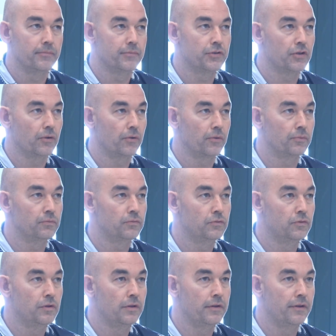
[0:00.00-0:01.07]
So
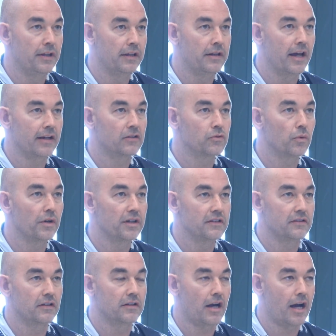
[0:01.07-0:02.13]
the next one
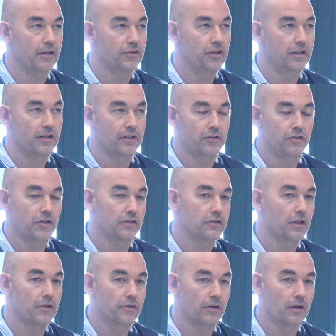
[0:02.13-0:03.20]
is Hitachi, and that's just
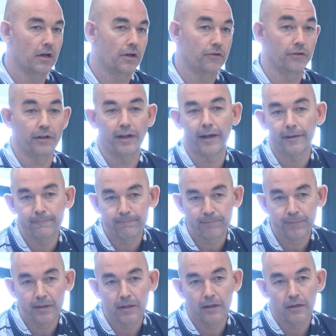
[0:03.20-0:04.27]
under $100,000.
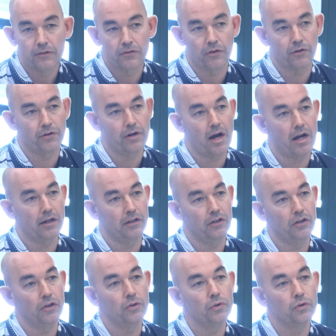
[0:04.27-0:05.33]
So they're not
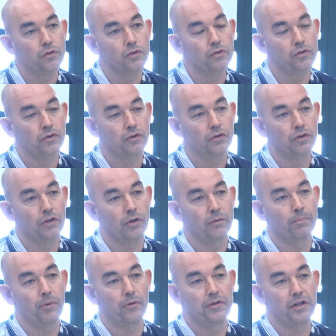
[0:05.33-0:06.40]
huge, you know,
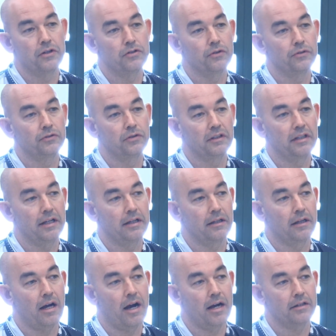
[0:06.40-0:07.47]
potential to
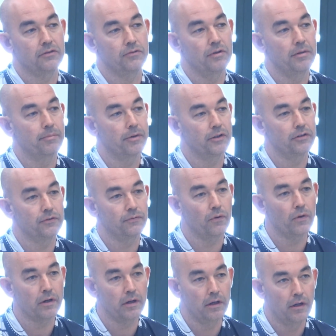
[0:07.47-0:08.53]
get cost reimbursed
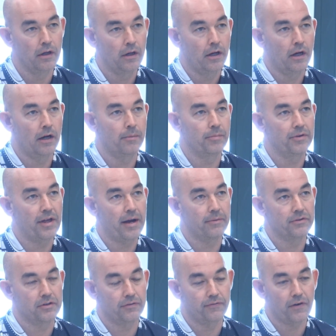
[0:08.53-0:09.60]
for. But that
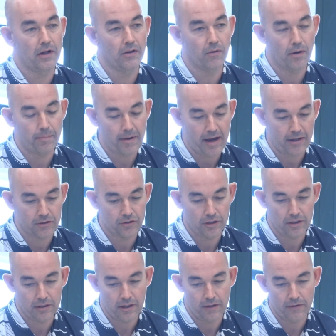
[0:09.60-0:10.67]
was the follow-up
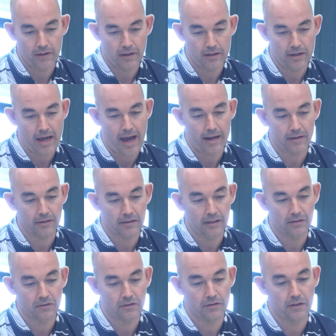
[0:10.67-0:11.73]
action. And then
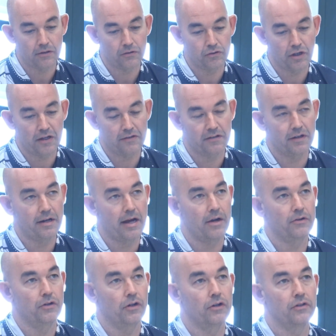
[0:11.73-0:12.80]
Natalie still chasing
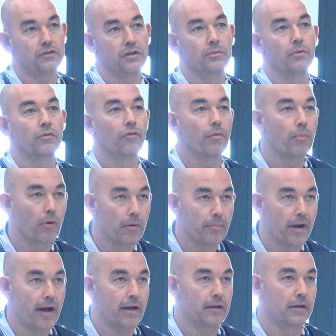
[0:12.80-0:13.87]
down yours, and we'll report
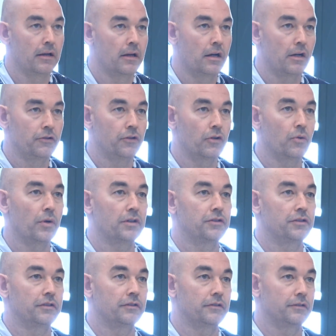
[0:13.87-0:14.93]
back on your
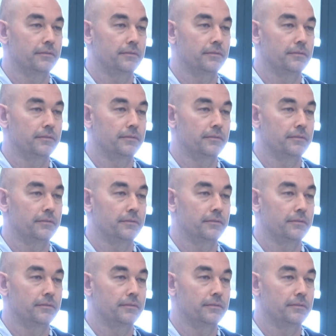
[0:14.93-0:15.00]
questions.